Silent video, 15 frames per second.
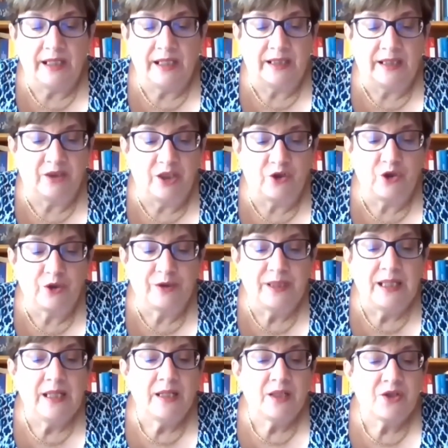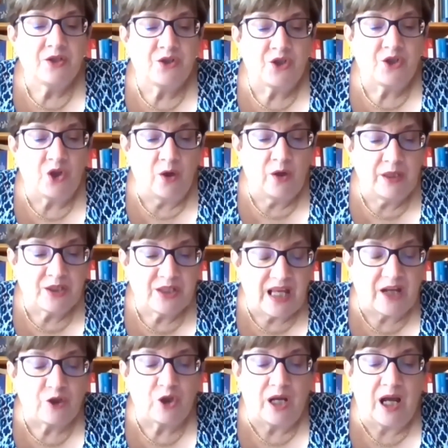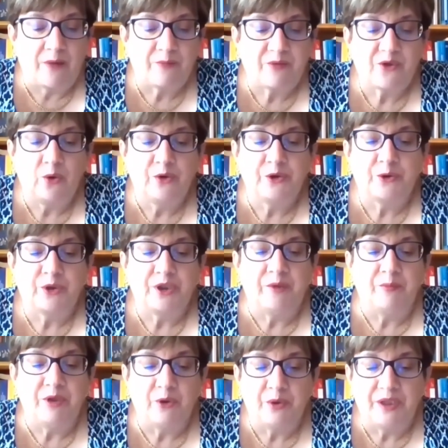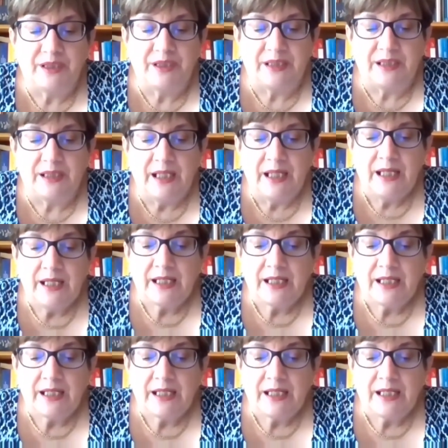In addition, such absolute immunity